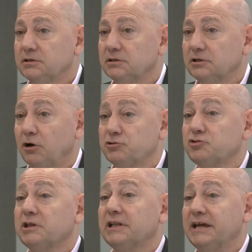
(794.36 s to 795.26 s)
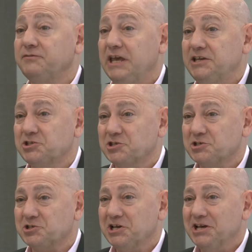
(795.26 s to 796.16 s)
larger than life
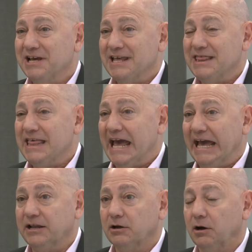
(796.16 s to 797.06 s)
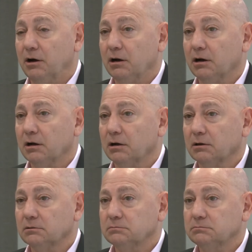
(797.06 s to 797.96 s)
cases that
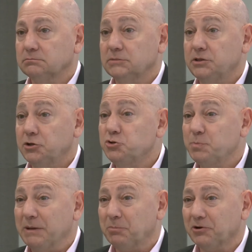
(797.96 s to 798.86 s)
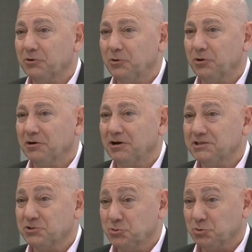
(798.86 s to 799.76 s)
are in the newspaper or
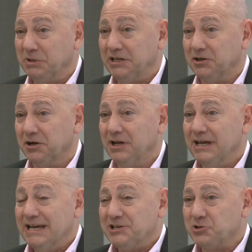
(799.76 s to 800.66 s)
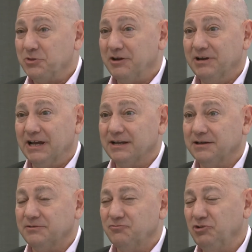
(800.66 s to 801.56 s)
on social media. So they're not
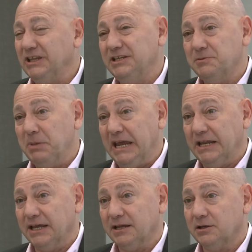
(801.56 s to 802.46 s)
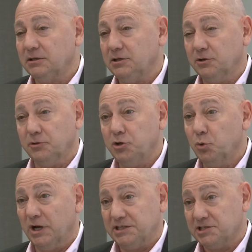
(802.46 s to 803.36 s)
really debating, you know, the
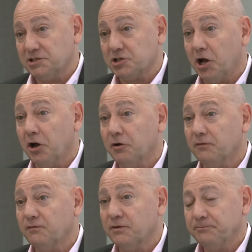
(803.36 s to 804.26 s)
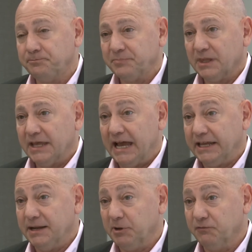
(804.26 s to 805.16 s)
nuances of
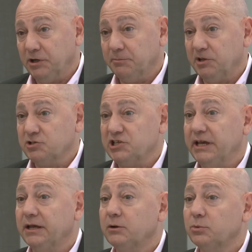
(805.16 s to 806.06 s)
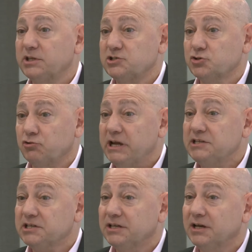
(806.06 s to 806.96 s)
academic freedom. They're saying, well, this is
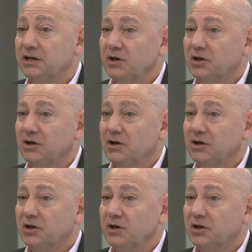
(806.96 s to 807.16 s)
crazy.